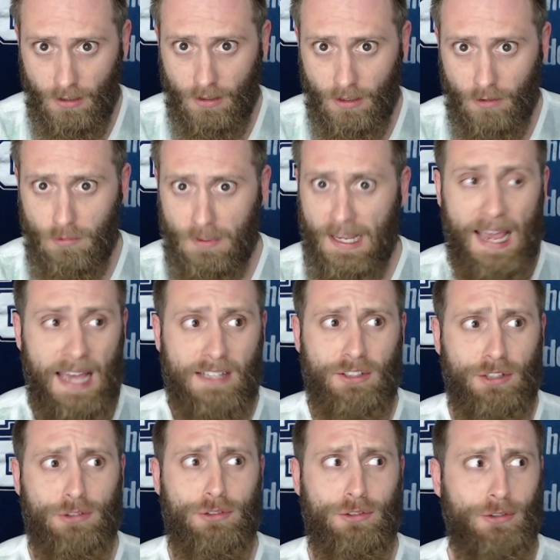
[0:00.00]
We had
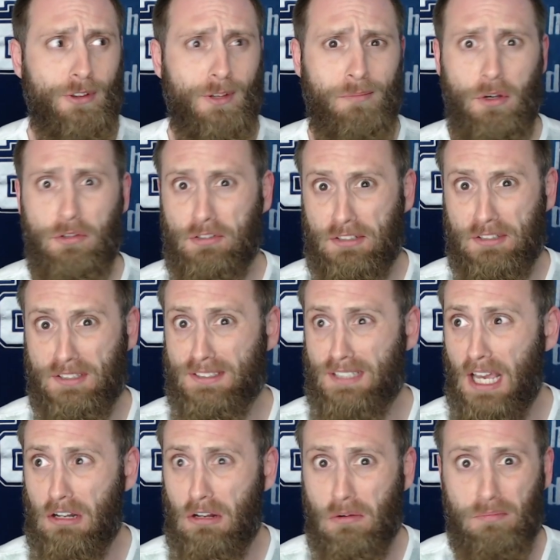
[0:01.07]
to do the most
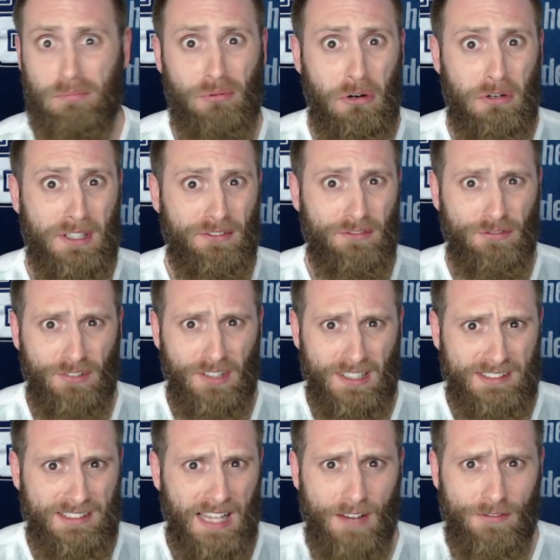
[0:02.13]
ghetto broken
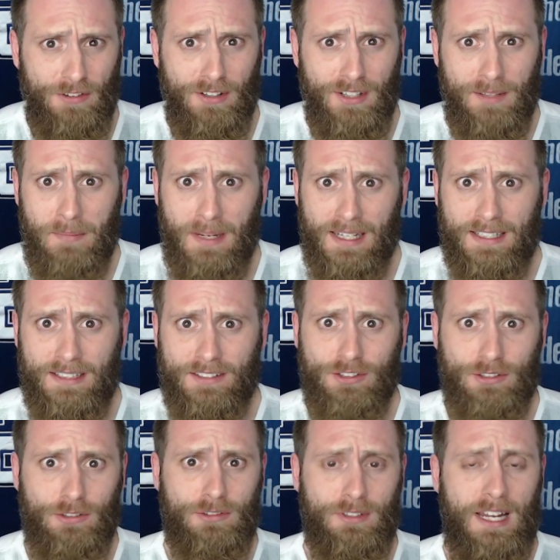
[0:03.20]
fix ever and make it
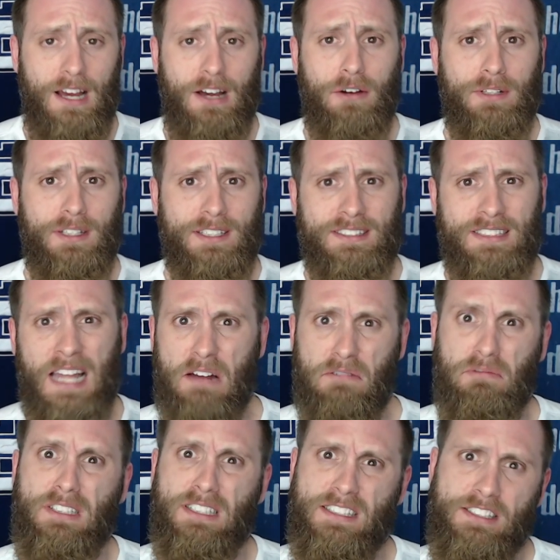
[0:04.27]
so now it's not
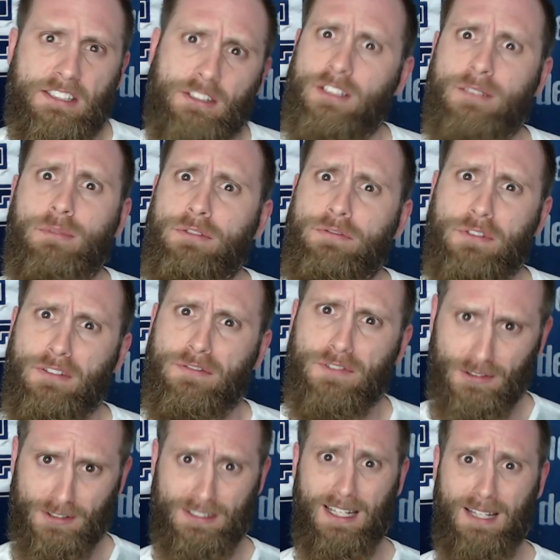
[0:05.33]
really steerable for a
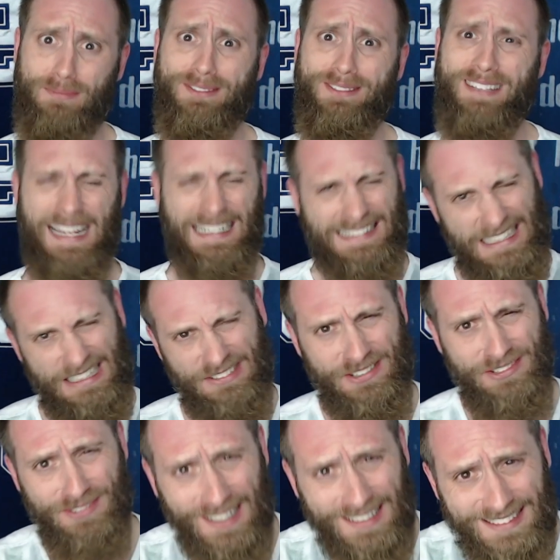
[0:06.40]
few steps. That's how you
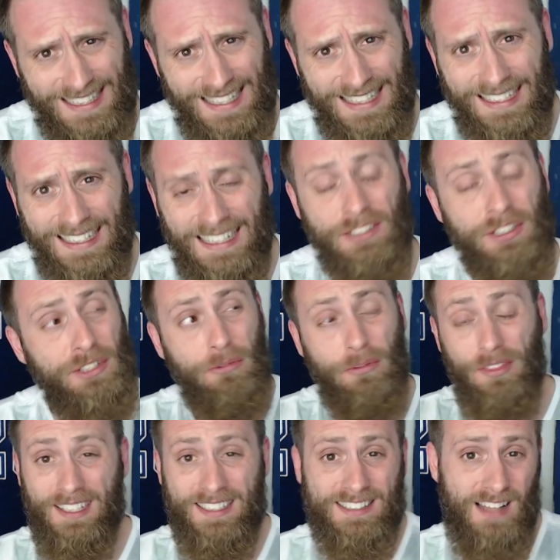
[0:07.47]
address that. It took you
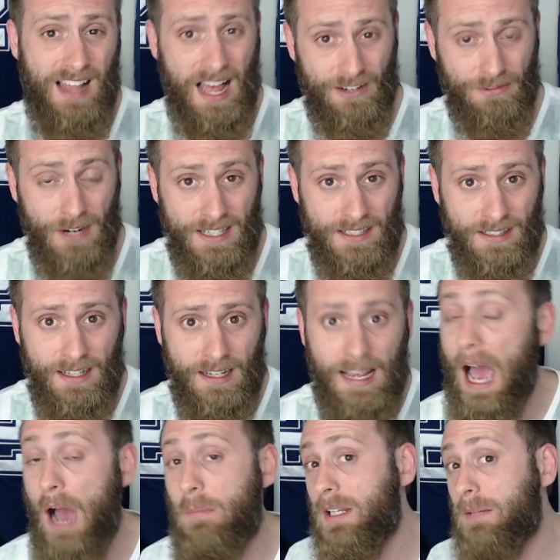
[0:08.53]
this long, right?
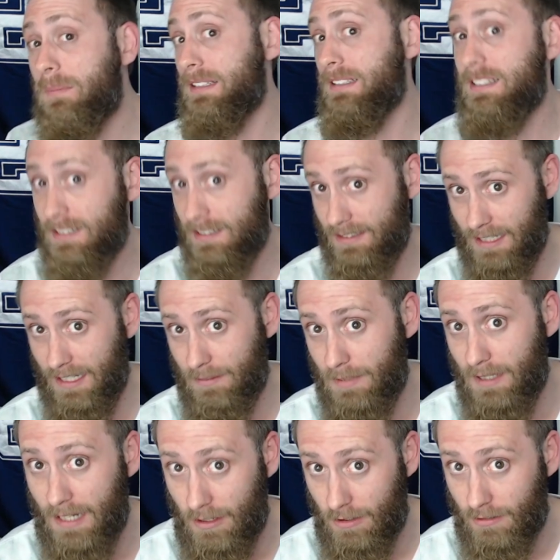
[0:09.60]
How many months has this game
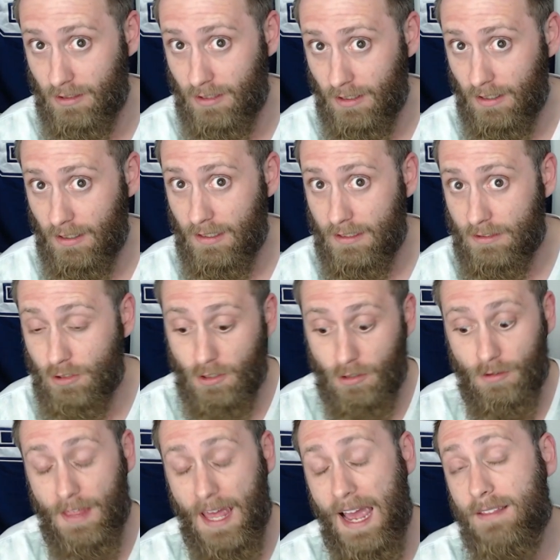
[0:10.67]
been out? It took you
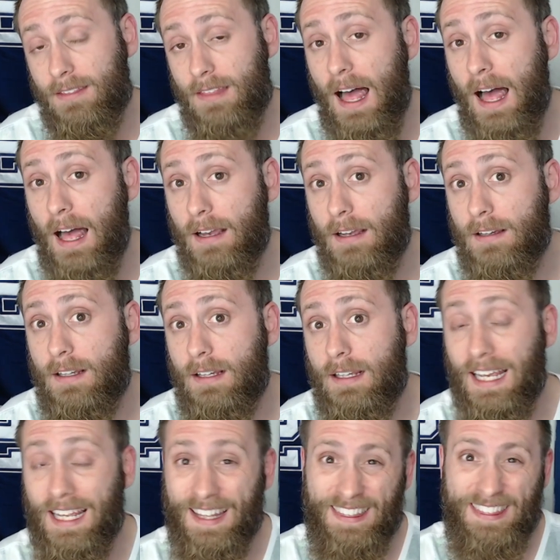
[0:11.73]
that long,
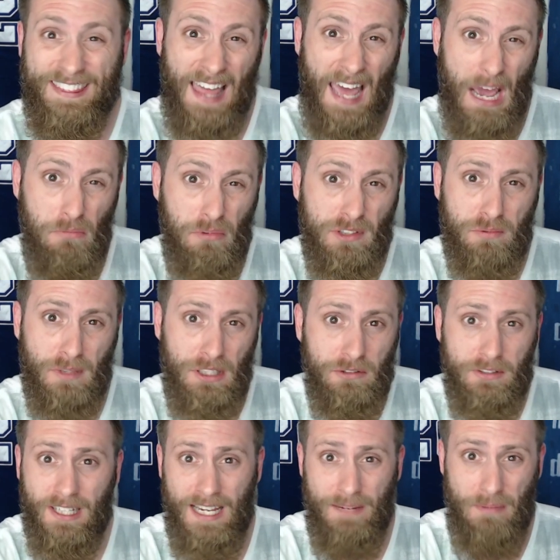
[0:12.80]
and that was what you
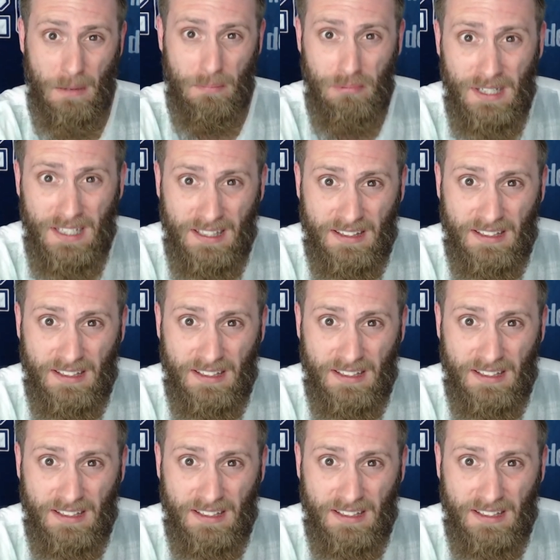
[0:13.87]
came up with?